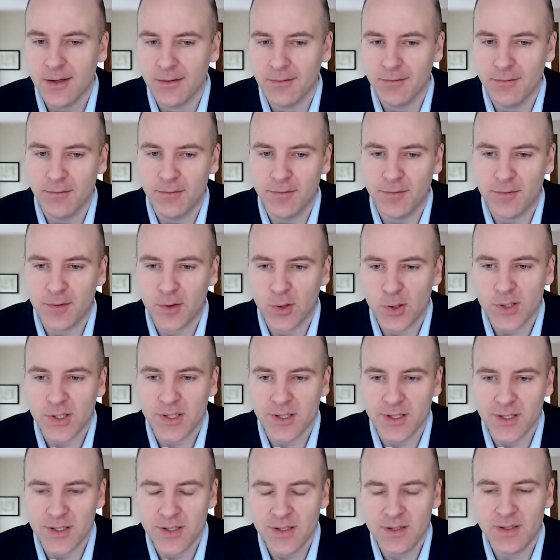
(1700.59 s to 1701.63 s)

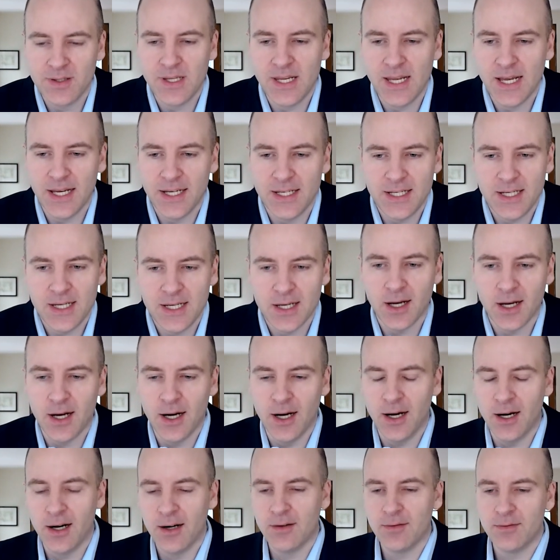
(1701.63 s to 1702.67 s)
versus the idea
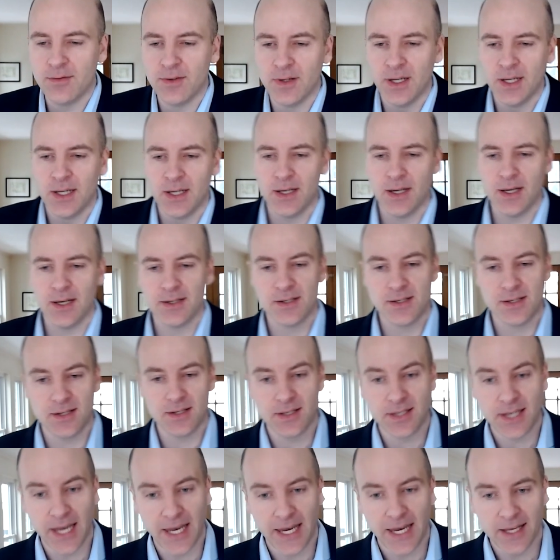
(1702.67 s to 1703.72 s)
of
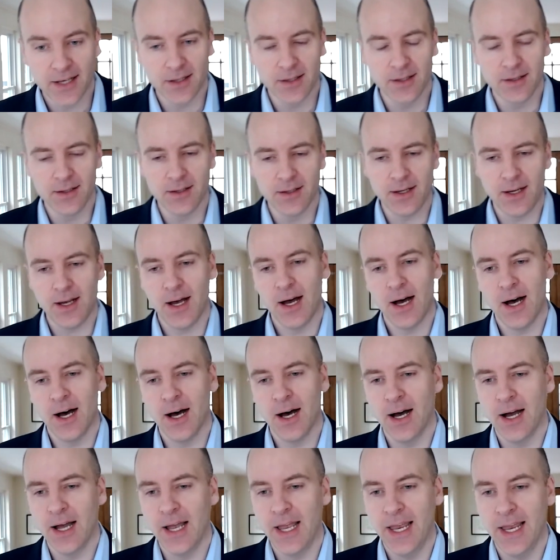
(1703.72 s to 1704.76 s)
scale
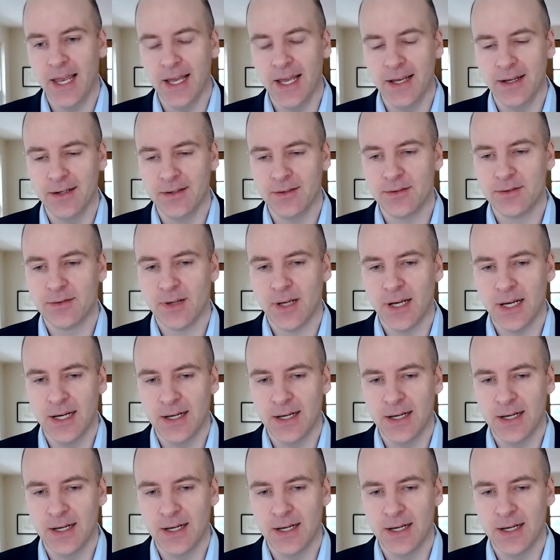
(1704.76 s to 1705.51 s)
and